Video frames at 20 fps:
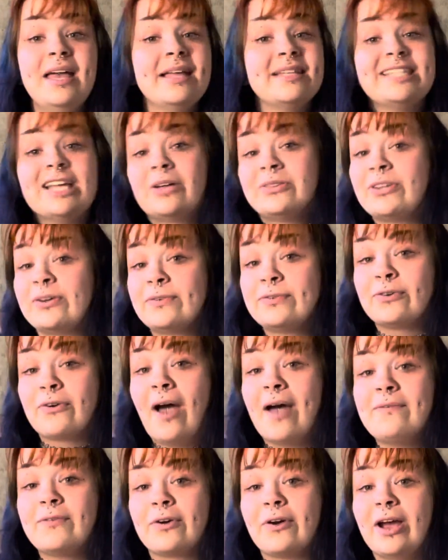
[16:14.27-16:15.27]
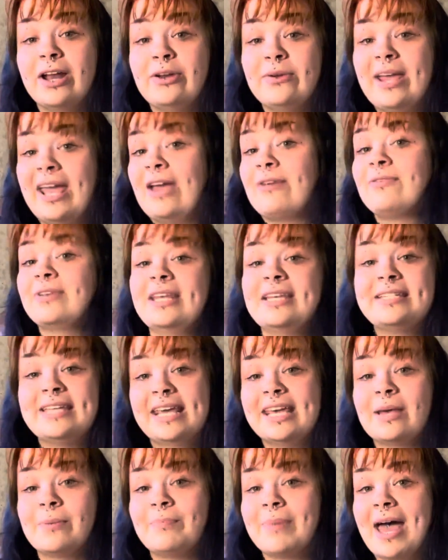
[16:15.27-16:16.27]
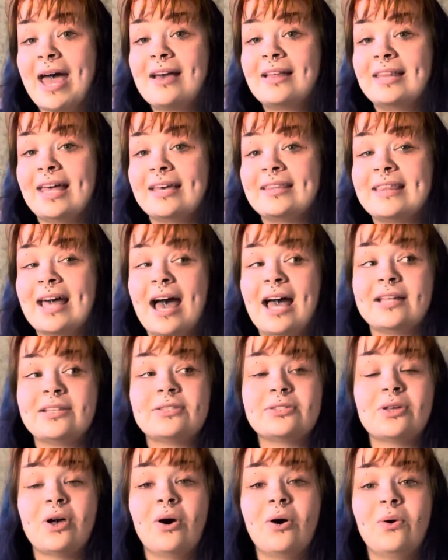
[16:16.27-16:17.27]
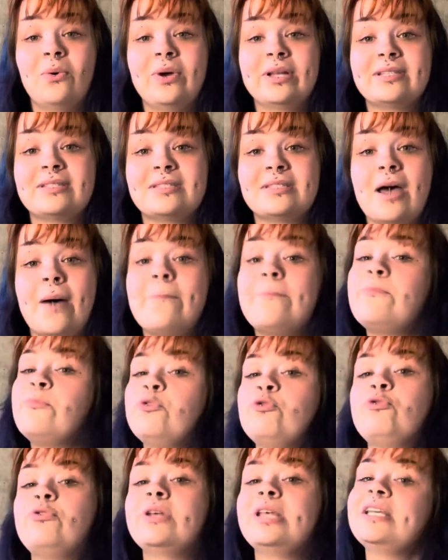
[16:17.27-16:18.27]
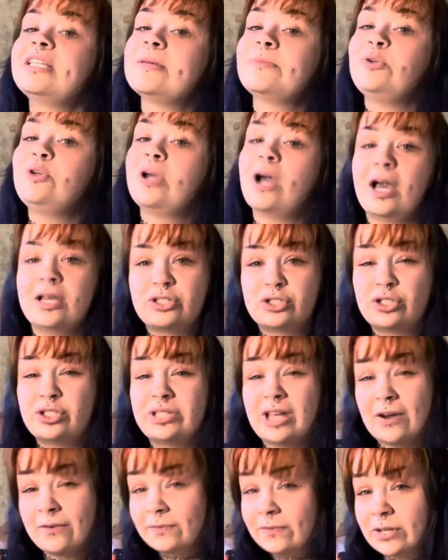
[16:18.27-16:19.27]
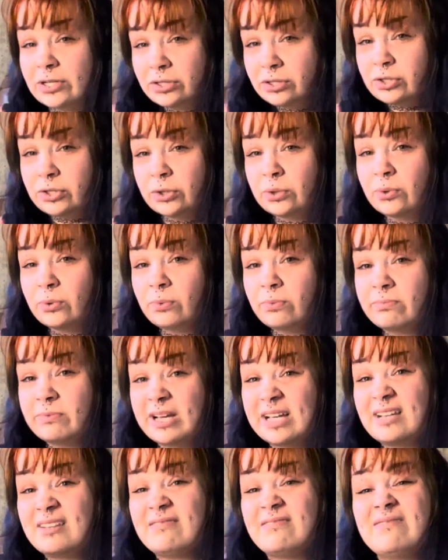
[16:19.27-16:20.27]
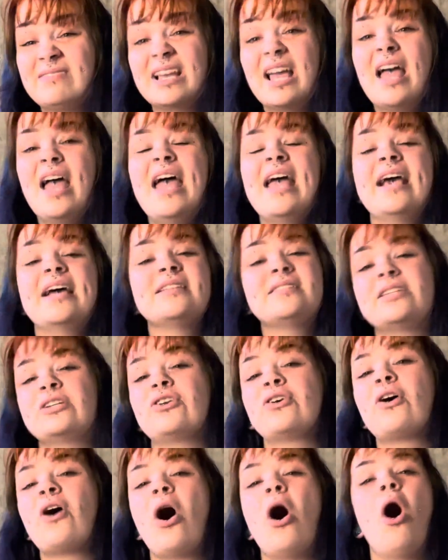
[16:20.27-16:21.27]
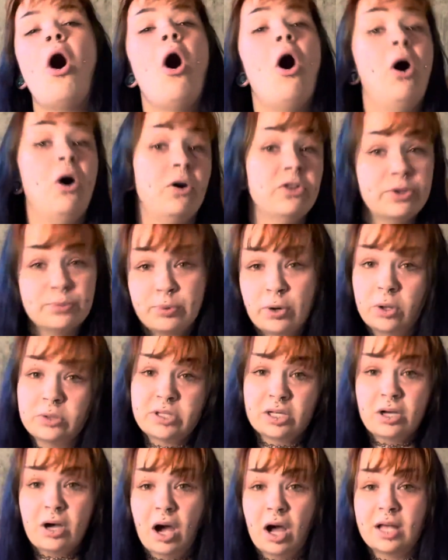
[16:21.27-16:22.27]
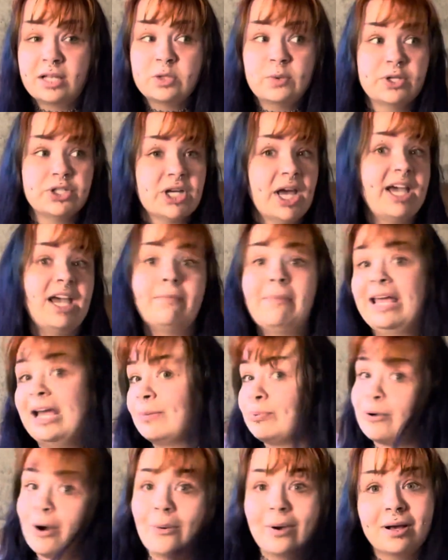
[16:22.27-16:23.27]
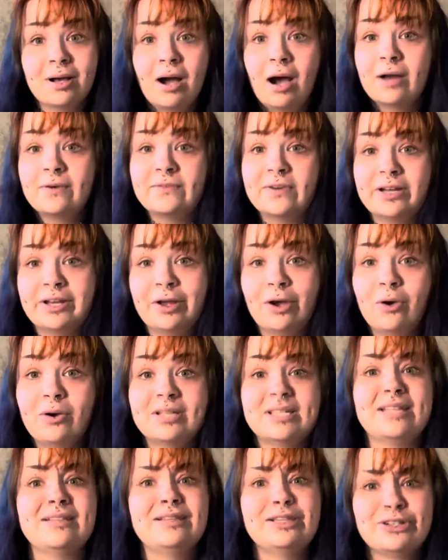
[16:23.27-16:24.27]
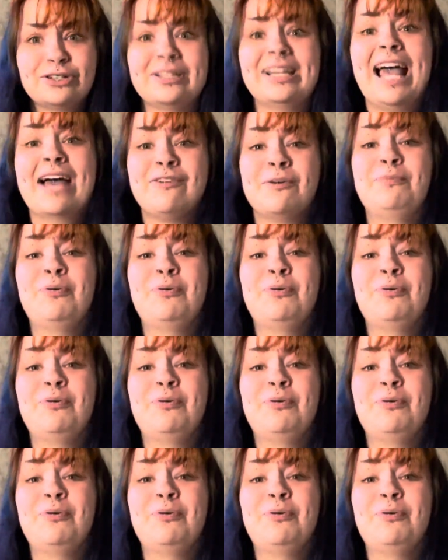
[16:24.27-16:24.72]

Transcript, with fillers: it's out there forever and you can't really take it back like that. So it's a, really something you guys definitely do consider all the pros and cons, which I can make a pro and con video because I literally have a